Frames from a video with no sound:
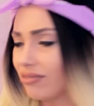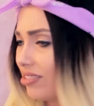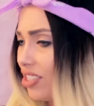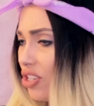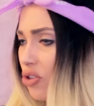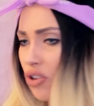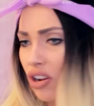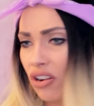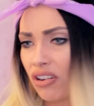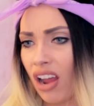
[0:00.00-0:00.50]

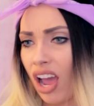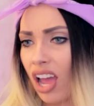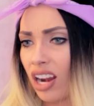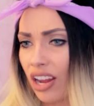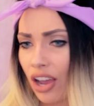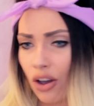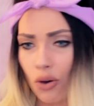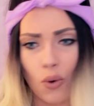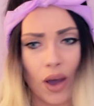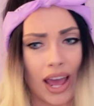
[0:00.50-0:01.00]
you do
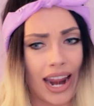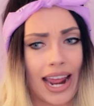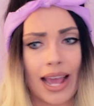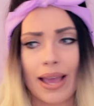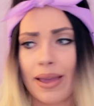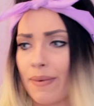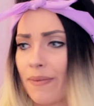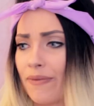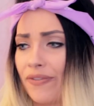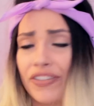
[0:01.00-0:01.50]
not know what
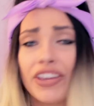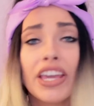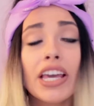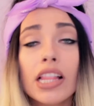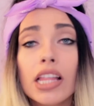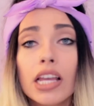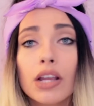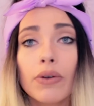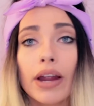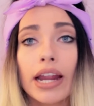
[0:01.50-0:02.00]
I am
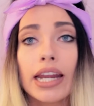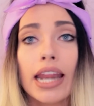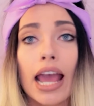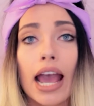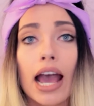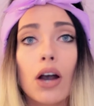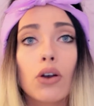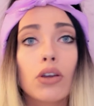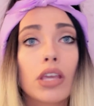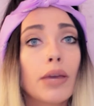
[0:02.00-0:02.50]
feeling right
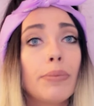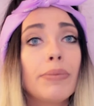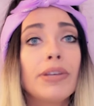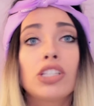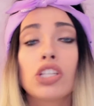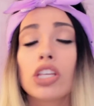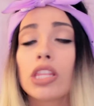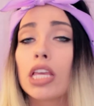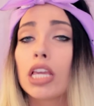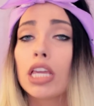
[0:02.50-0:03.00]
now. Get
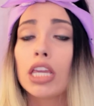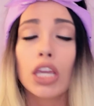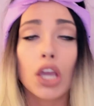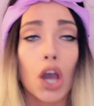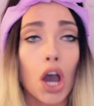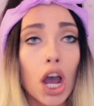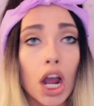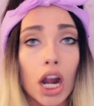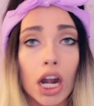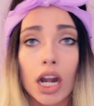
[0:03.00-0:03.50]
me to
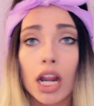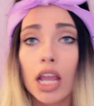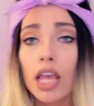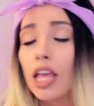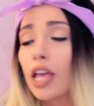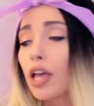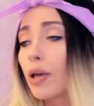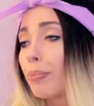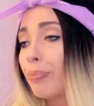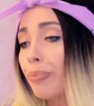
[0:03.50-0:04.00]
the ER.
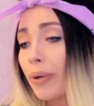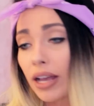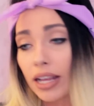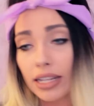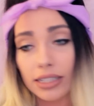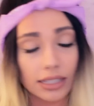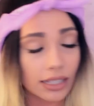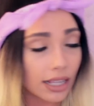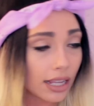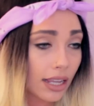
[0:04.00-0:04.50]

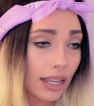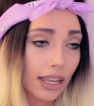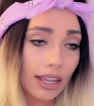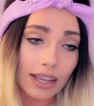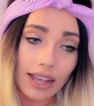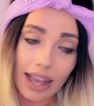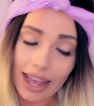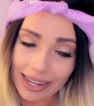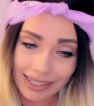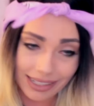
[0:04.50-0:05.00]
But
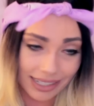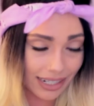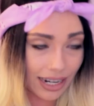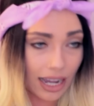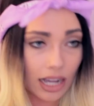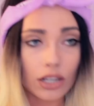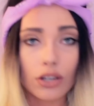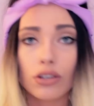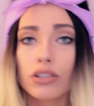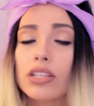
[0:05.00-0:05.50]
I did
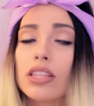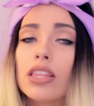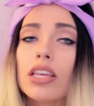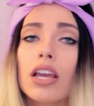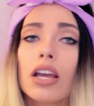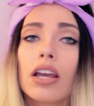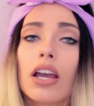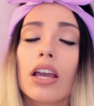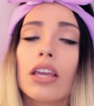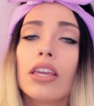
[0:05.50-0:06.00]
not go to
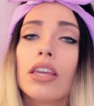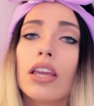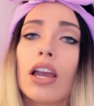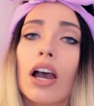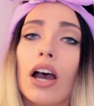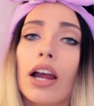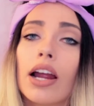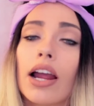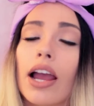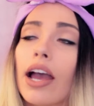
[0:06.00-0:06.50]
the
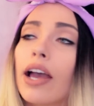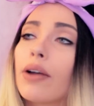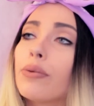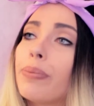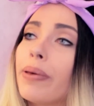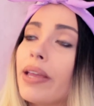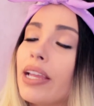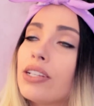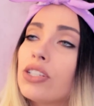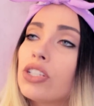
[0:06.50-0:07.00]
ER.
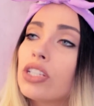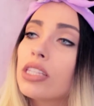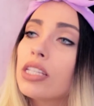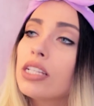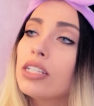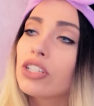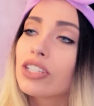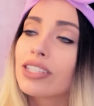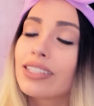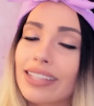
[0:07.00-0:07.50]
I
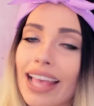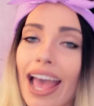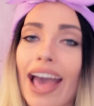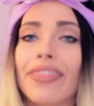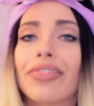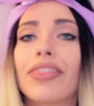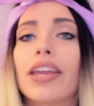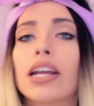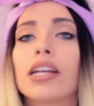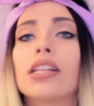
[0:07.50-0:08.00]
patiently just
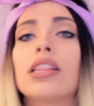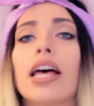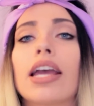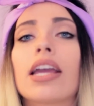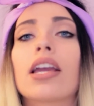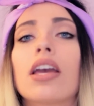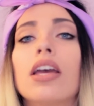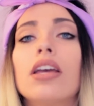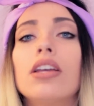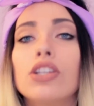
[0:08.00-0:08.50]
sat there
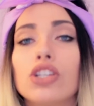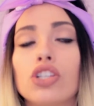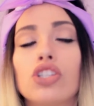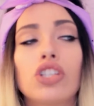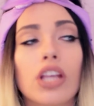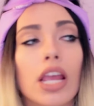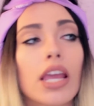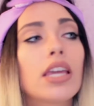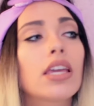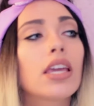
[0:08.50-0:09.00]
like
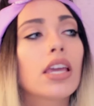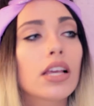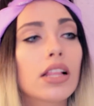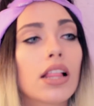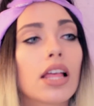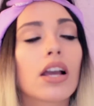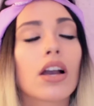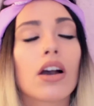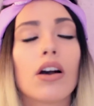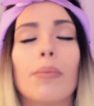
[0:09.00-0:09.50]
shaking
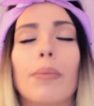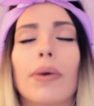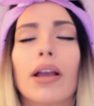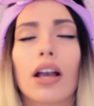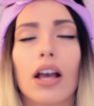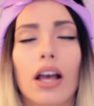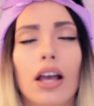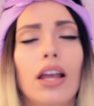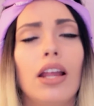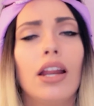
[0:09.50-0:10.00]
like,
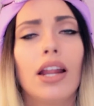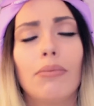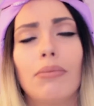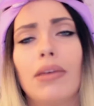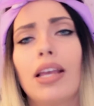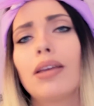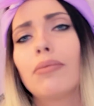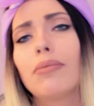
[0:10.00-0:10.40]
oh